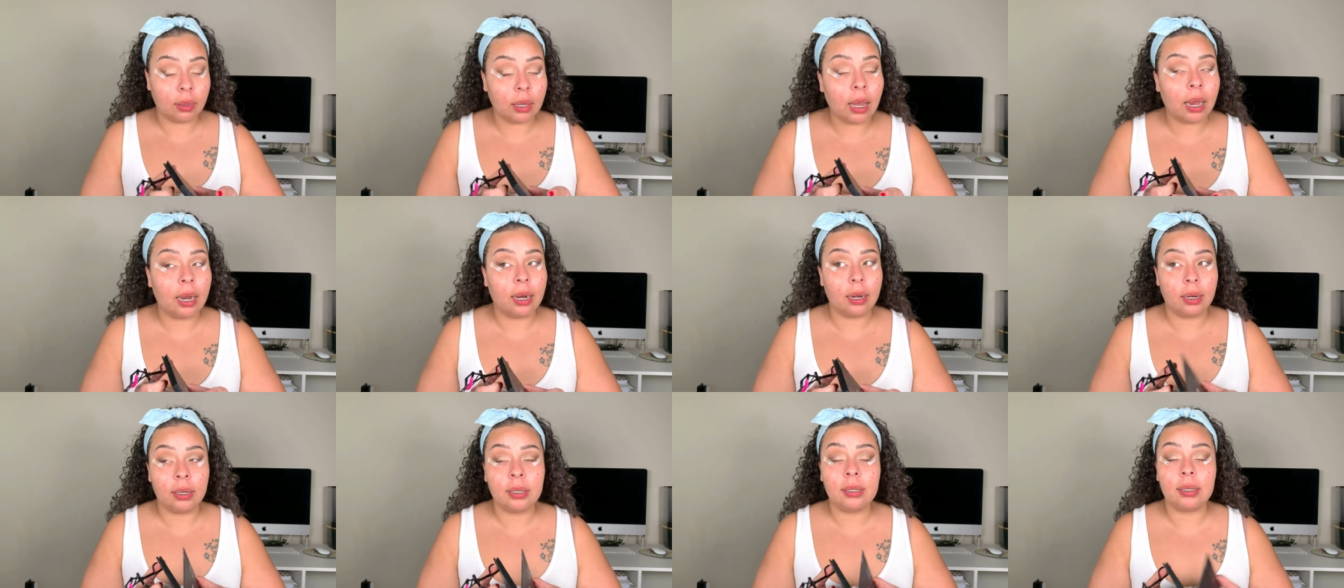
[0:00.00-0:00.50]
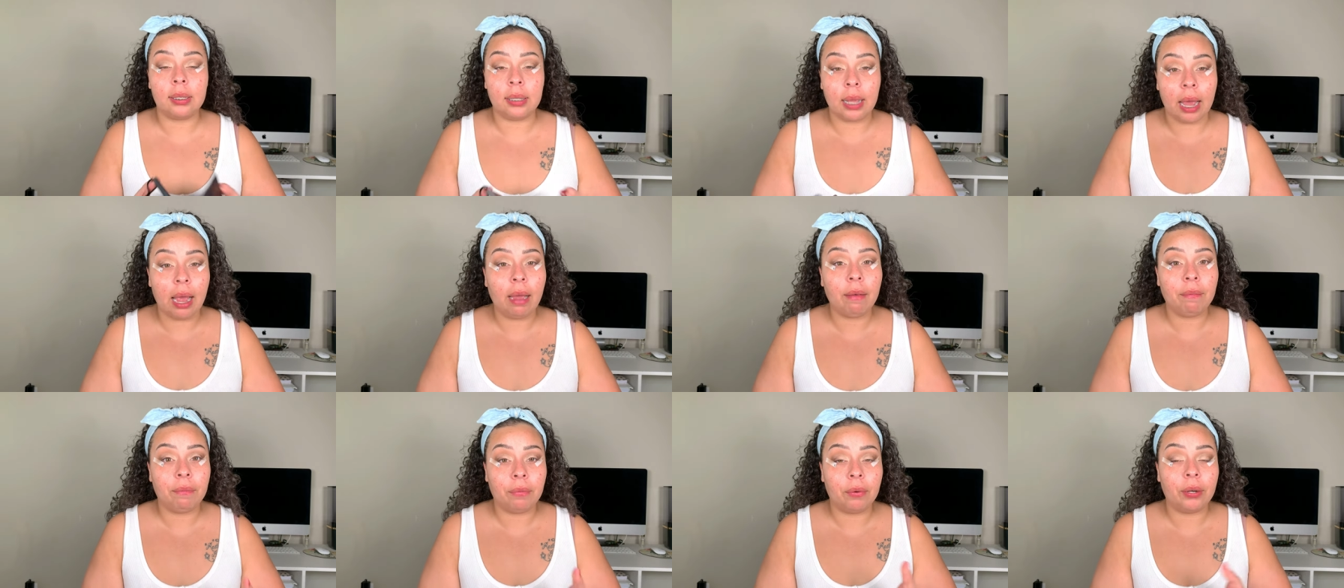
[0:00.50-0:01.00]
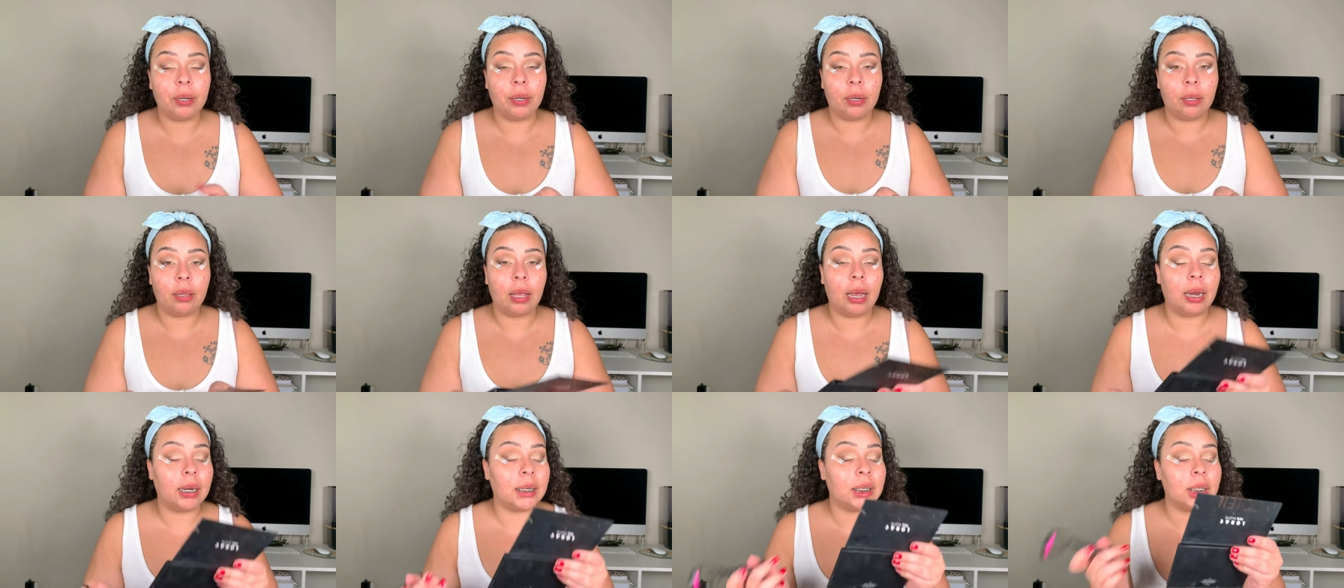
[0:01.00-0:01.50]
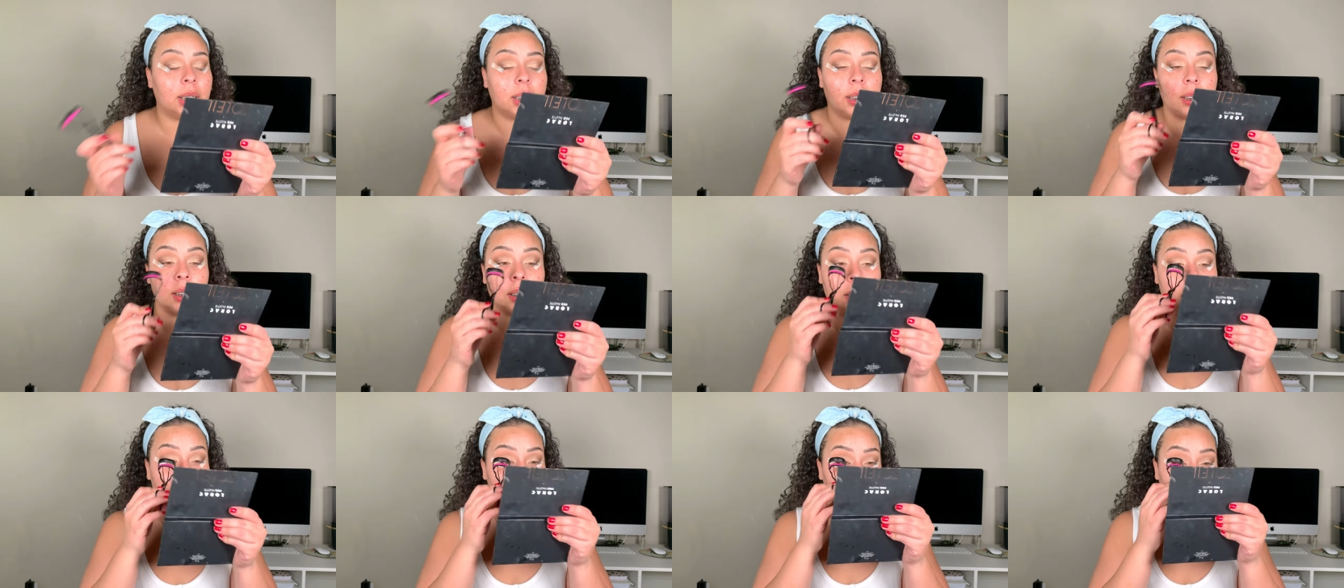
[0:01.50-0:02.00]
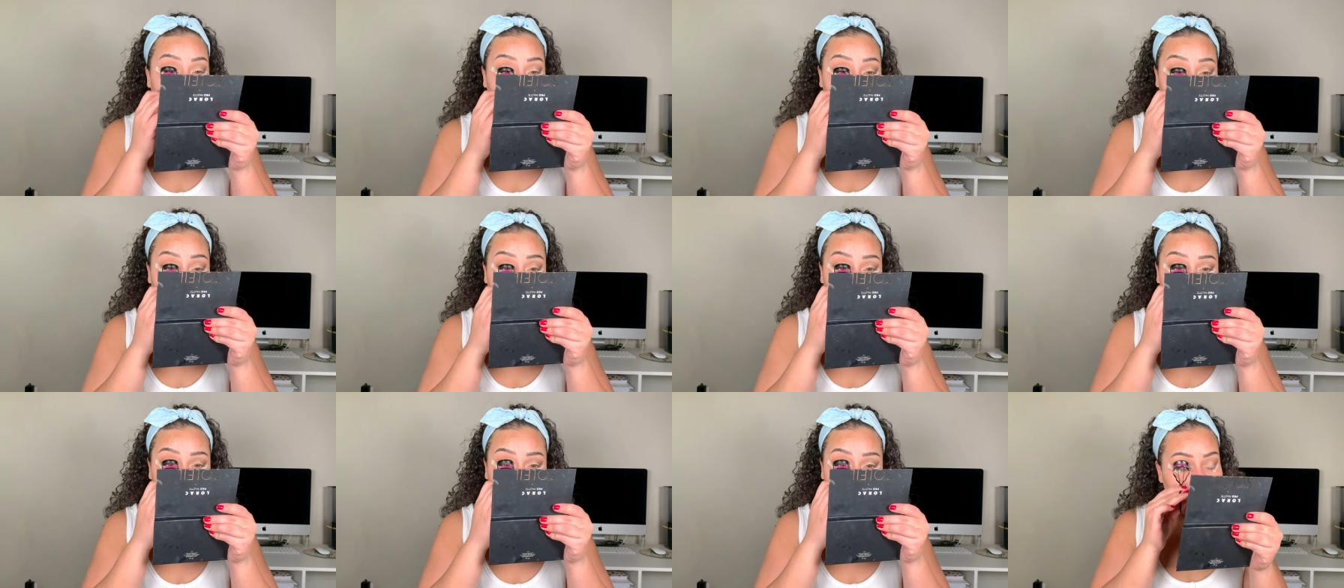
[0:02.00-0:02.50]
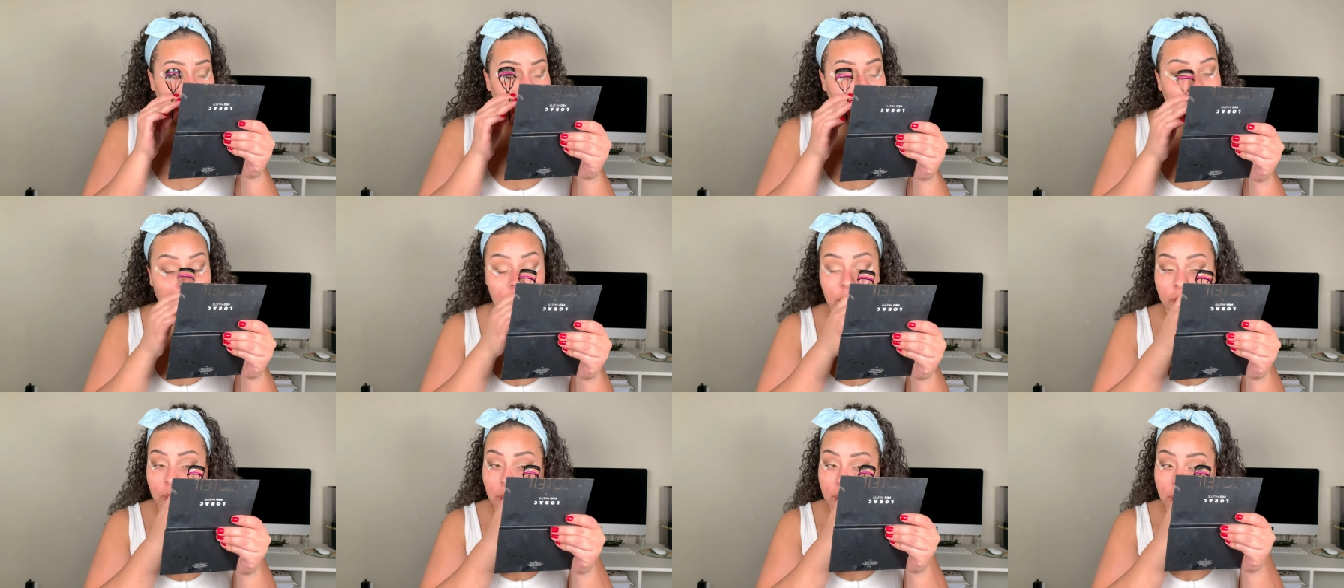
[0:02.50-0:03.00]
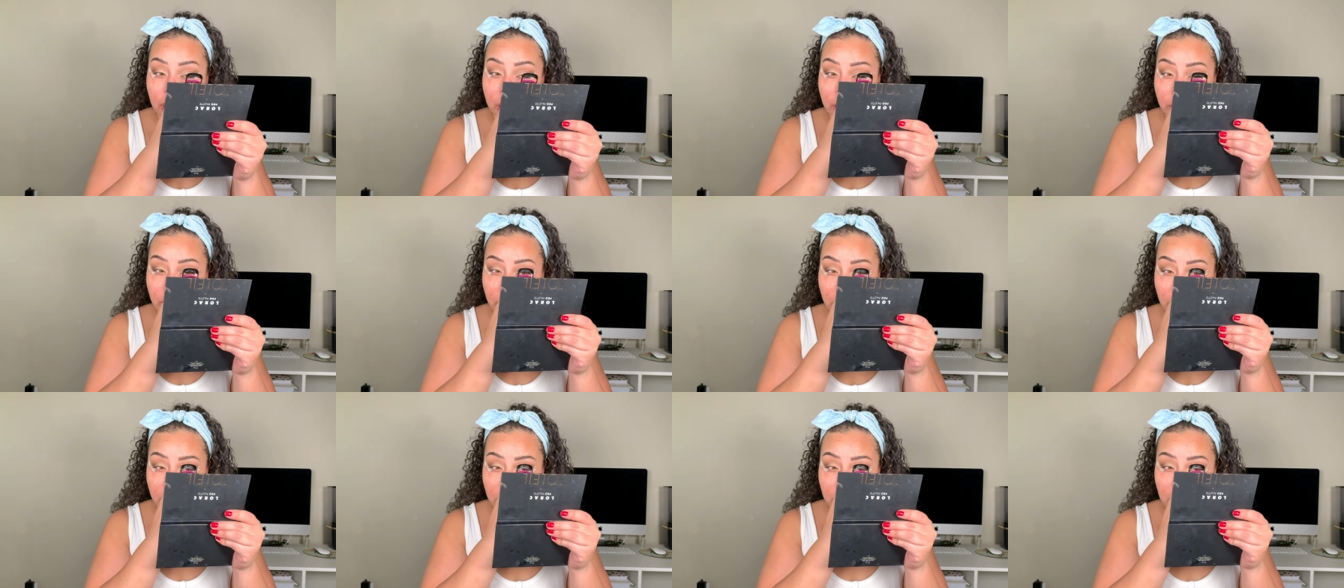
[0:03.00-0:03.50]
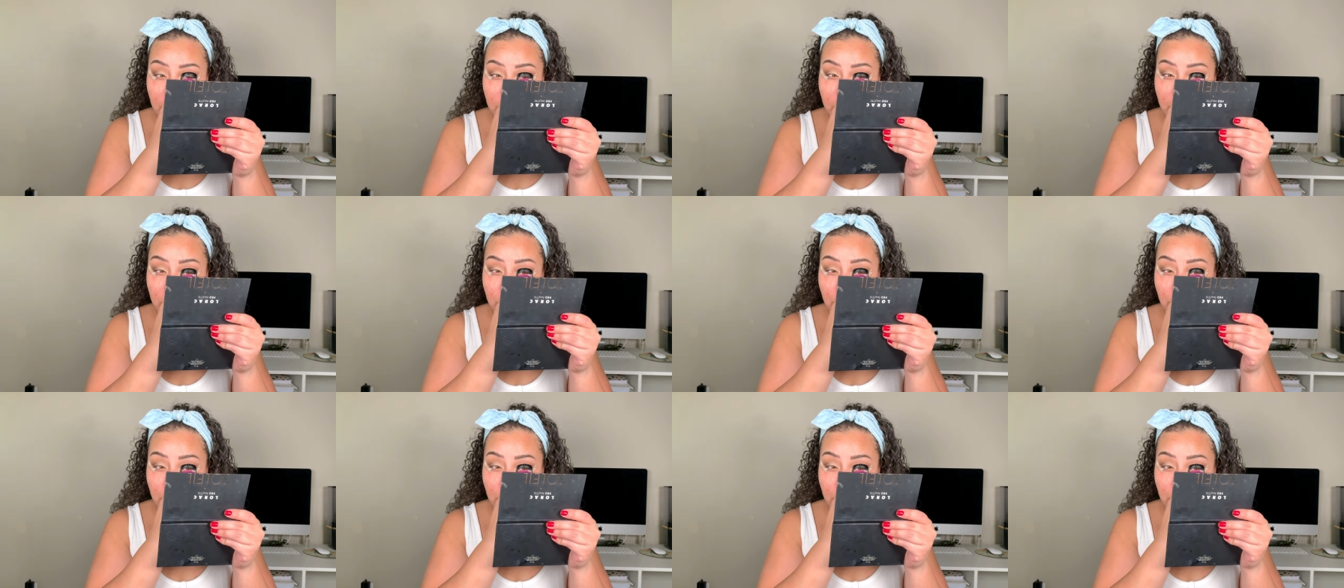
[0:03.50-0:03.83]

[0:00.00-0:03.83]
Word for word: that it's that for your lashes. It's so good. But you guys chose the